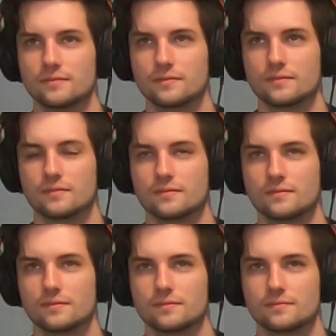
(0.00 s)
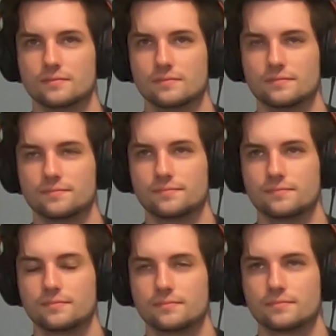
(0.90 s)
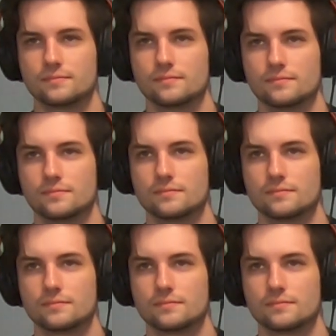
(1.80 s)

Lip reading: (not speaking)